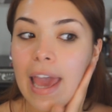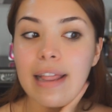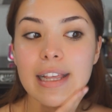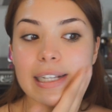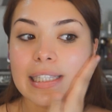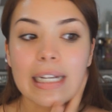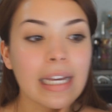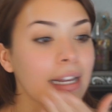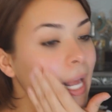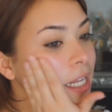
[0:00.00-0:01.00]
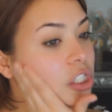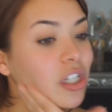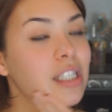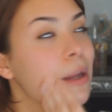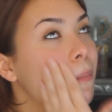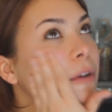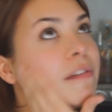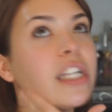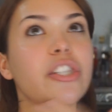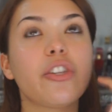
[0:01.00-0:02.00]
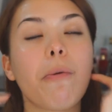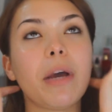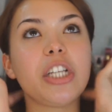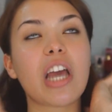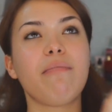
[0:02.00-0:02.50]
And this thing like just improved it so much.